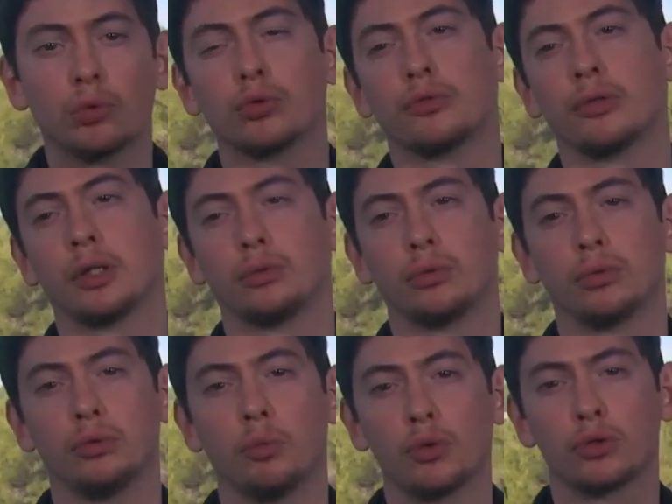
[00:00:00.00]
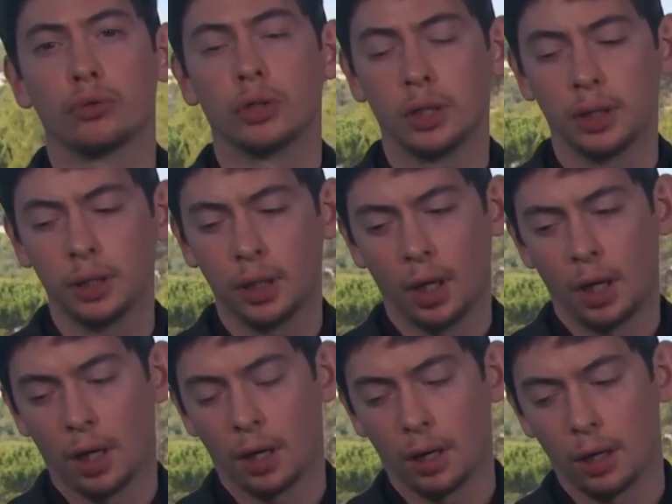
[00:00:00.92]
between world and
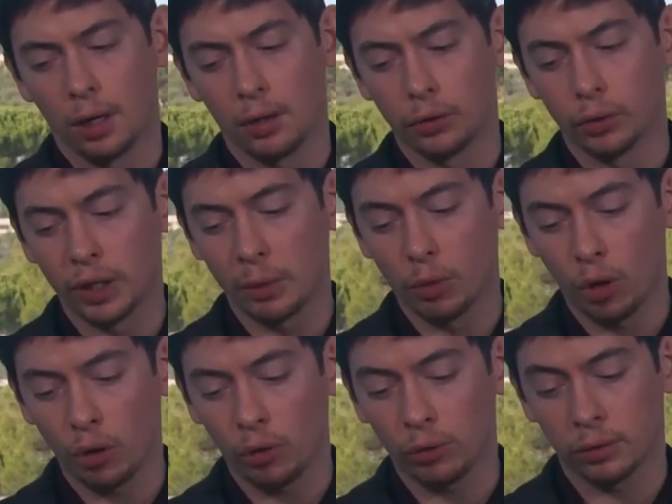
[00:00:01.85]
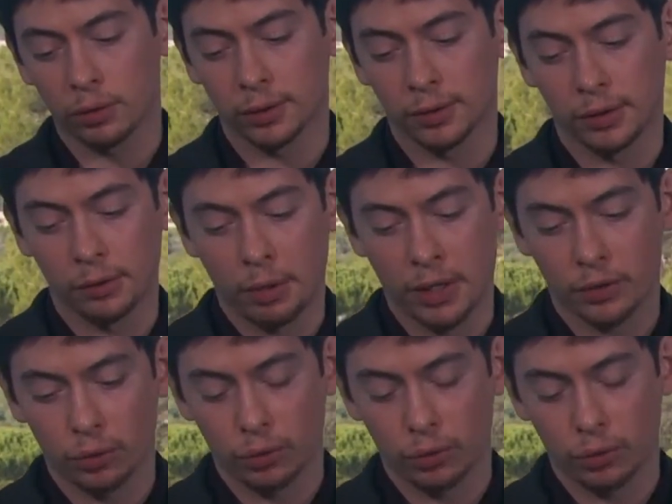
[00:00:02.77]
digital is not obvious at all.